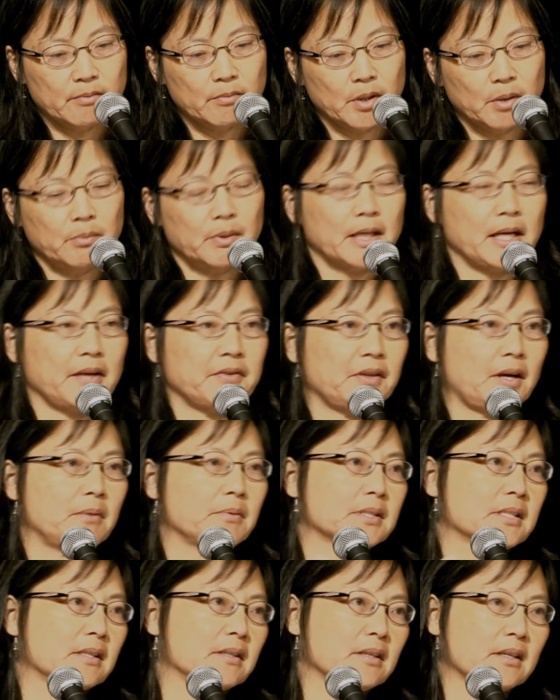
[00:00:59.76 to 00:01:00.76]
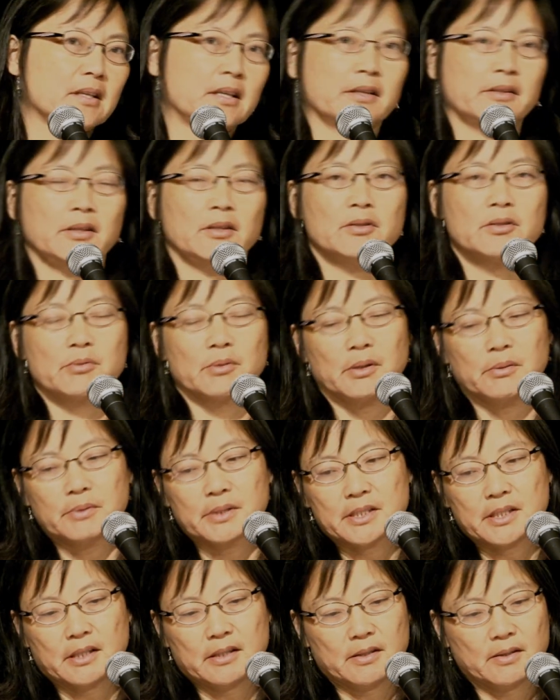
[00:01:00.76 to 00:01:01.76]
But what I thought was a little unusual
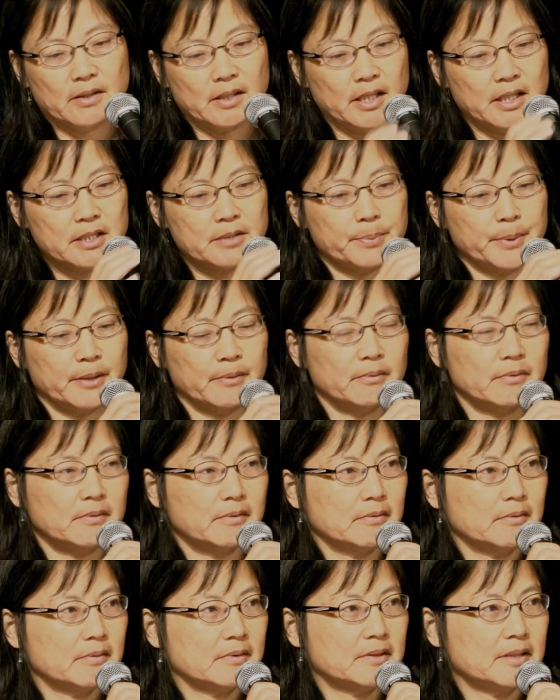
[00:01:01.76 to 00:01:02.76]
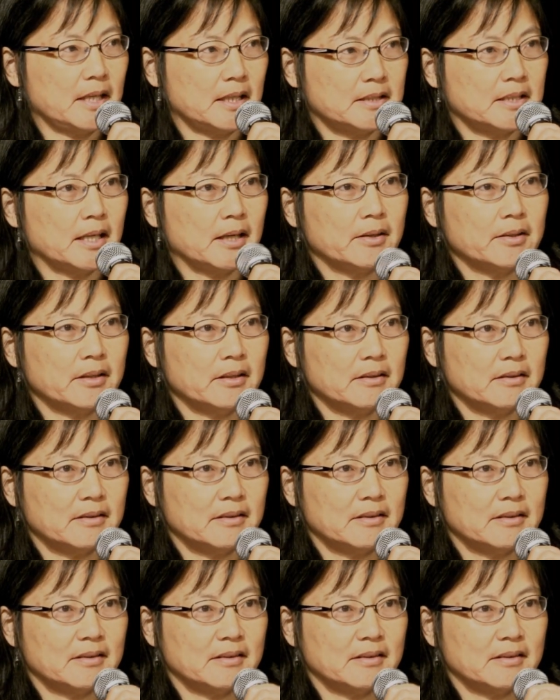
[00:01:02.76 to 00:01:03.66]
was that her husband sat down